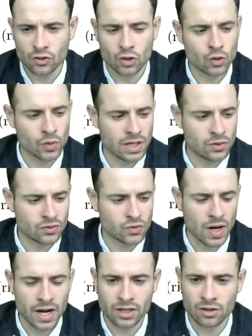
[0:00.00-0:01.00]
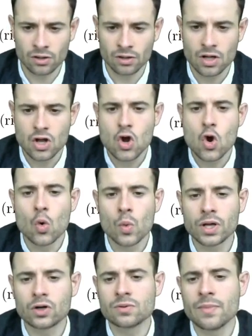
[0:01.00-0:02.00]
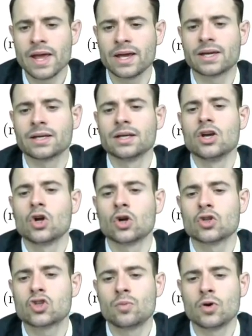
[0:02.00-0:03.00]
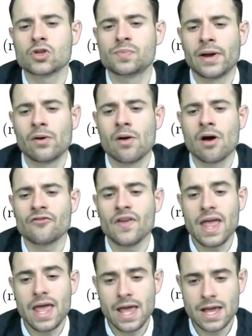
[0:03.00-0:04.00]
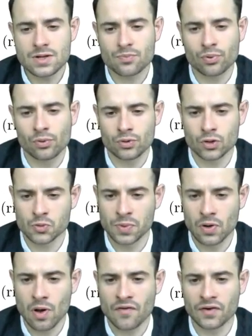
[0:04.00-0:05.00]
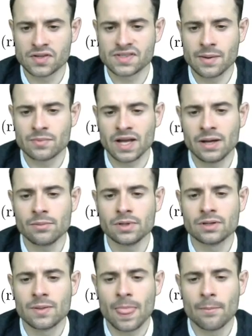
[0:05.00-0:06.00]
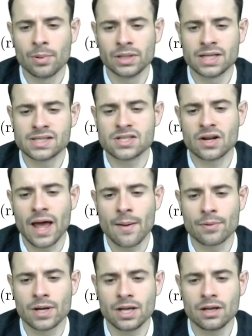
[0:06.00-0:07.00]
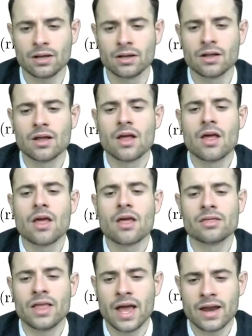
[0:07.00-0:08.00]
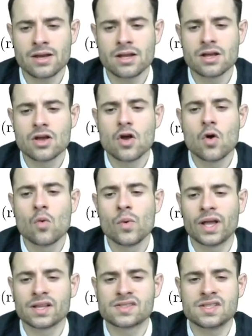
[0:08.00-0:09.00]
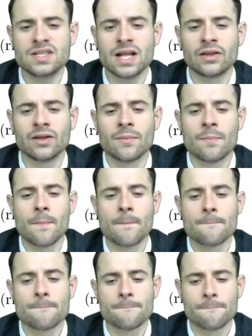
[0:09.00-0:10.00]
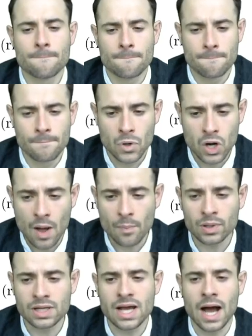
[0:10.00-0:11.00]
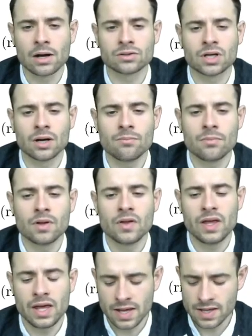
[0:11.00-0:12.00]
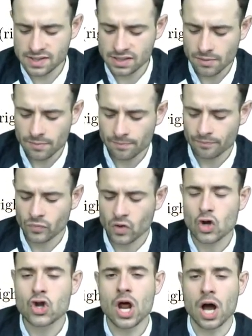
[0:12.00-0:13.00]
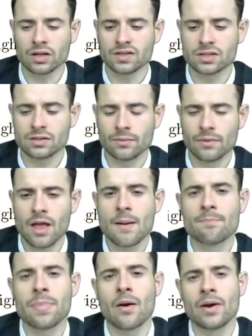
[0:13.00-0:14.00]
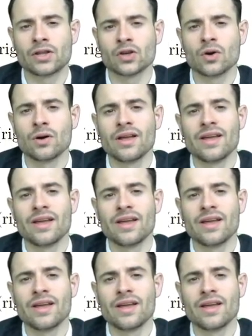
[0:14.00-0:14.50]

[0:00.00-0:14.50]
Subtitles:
the green triangle, we could make consumers better off and producers better off at the same time, but this is not happening, then we can see that the monopoly outcome is not Pareto